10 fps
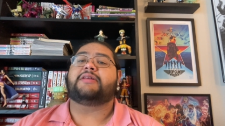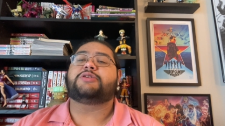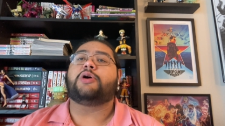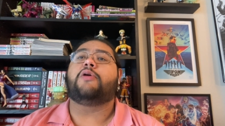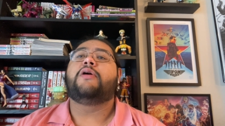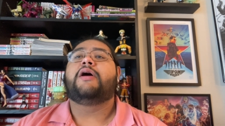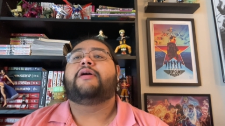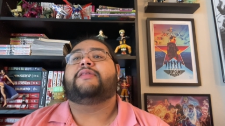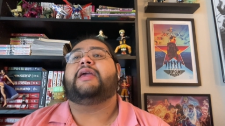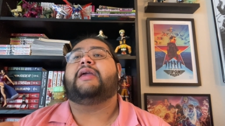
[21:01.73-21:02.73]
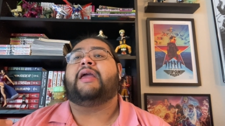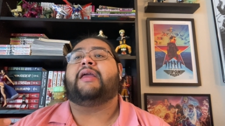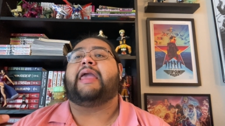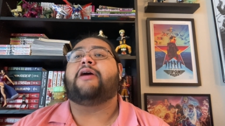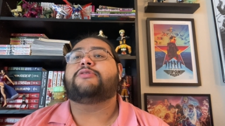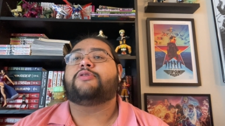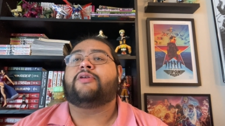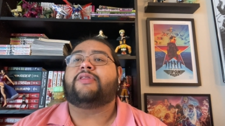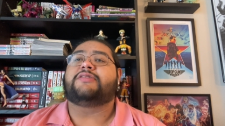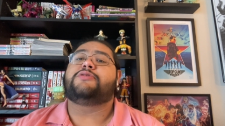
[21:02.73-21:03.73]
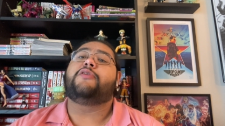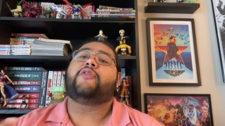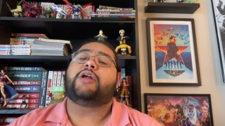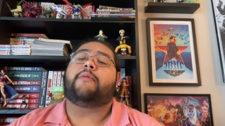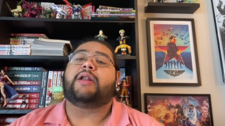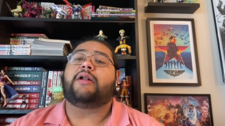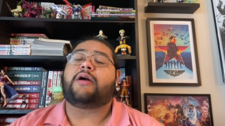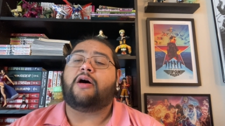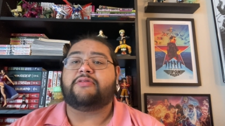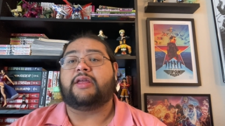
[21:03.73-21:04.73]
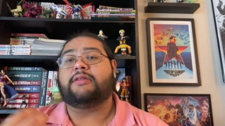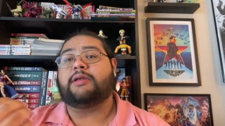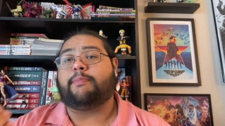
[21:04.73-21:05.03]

And so they encounter this new phenomenon called the